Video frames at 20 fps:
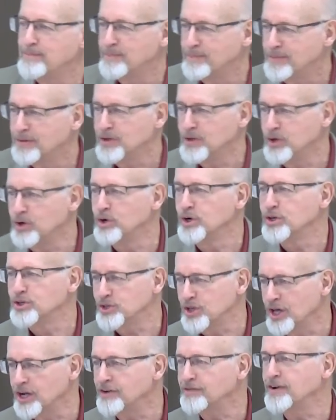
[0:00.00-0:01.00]
you're a
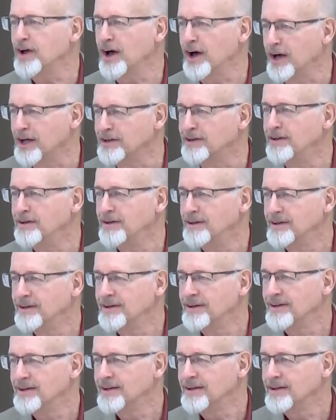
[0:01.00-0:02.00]
son of God.
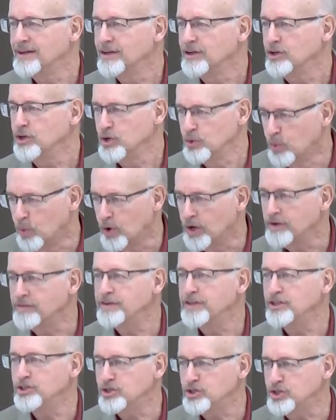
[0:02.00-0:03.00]
You're one of
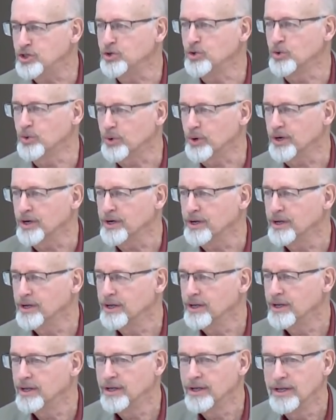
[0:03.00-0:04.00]
His children.
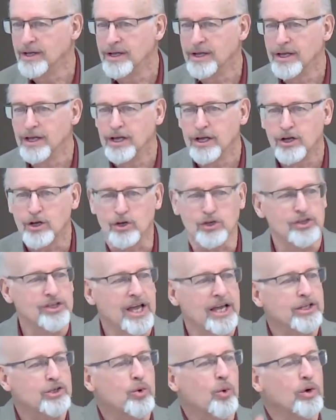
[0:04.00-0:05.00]
Because
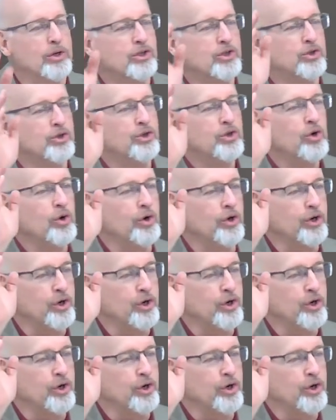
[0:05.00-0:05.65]
that's what you're doing. You're